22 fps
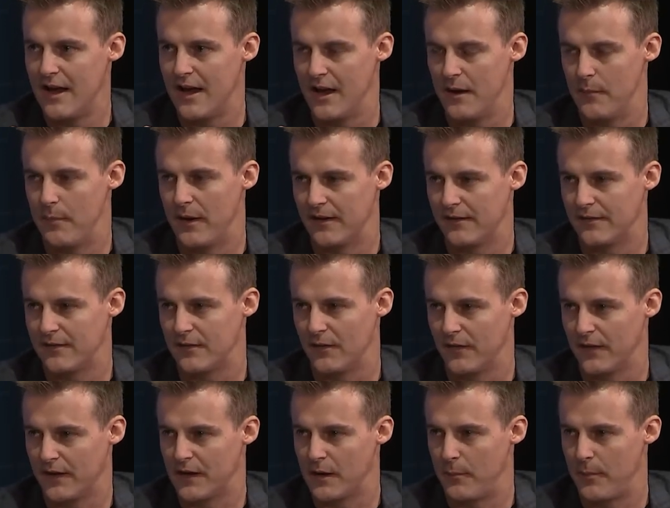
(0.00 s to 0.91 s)
and based
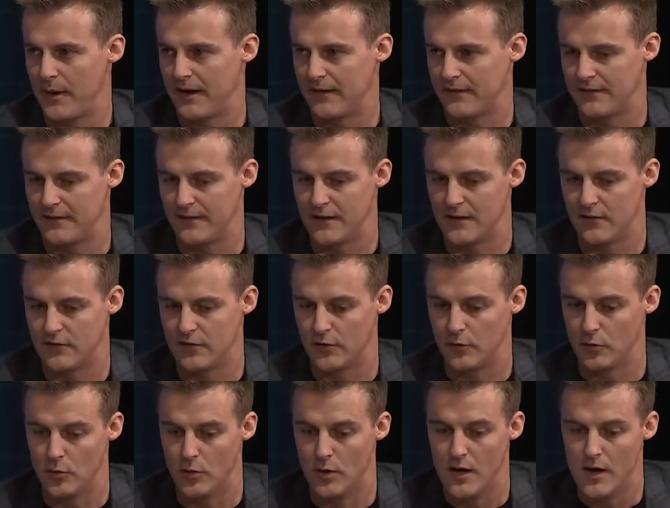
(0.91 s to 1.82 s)
on the capacity
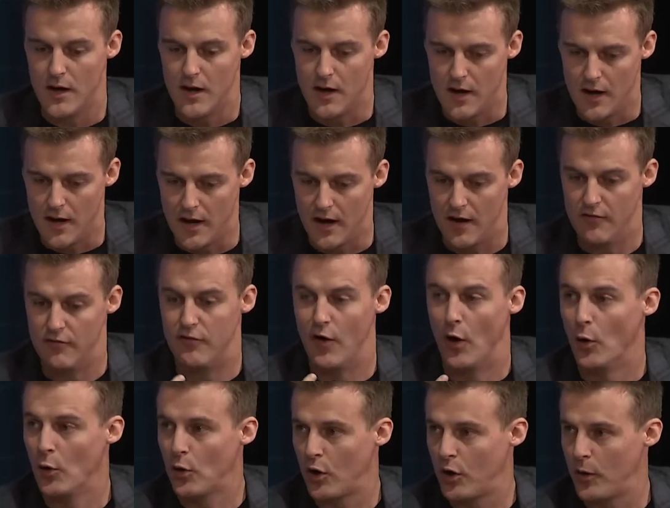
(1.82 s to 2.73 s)
to
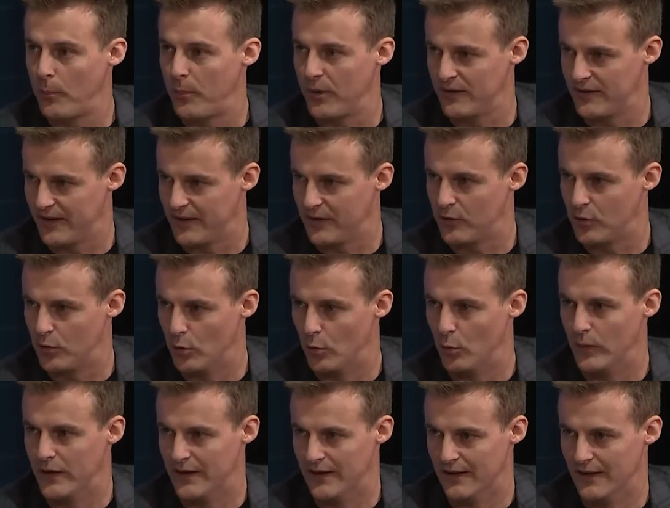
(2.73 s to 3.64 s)
evoke political
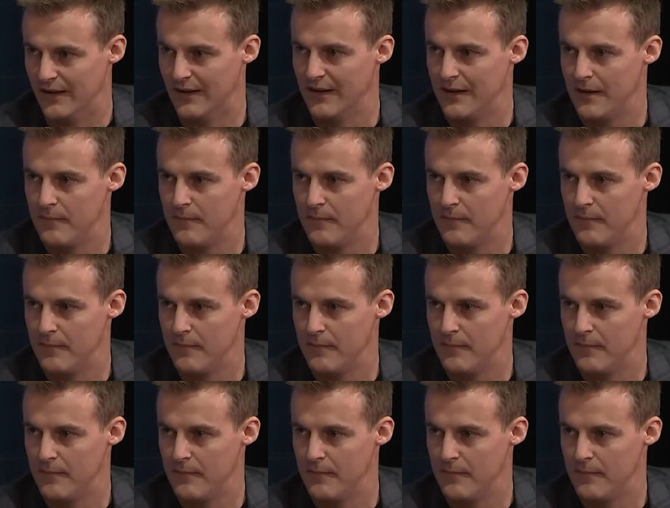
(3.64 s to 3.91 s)
will.